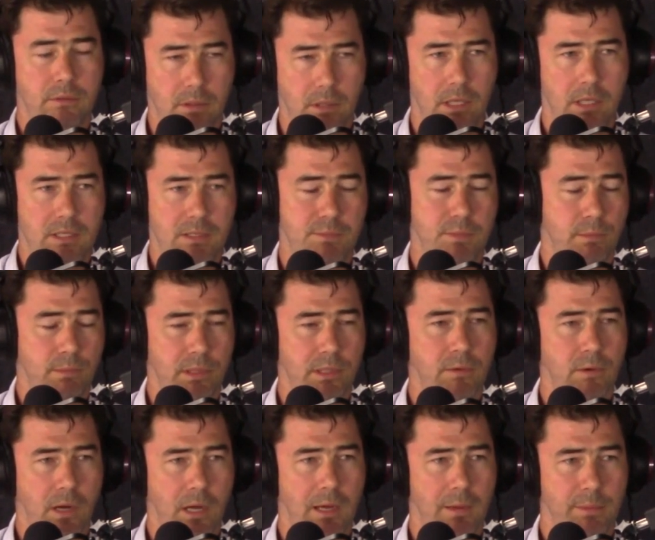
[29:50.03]
and is probably
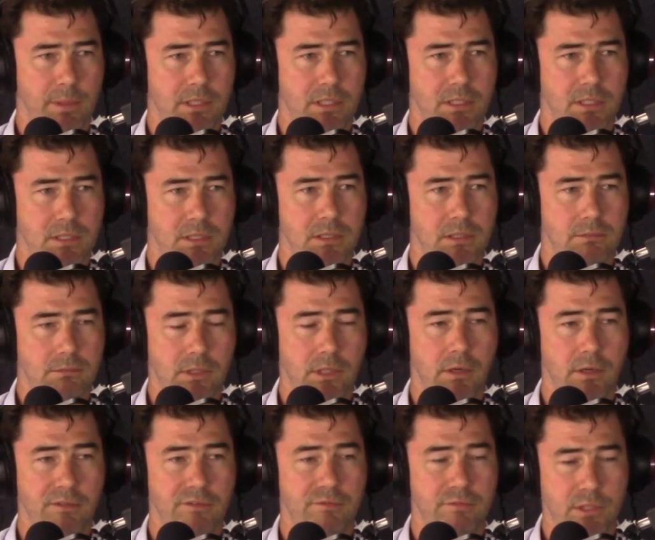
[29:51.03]
quite happy just to
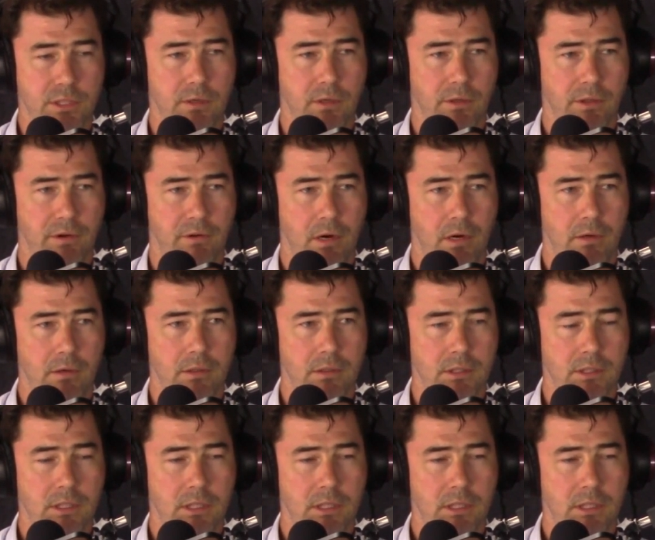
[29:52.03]
kind of do it on their own.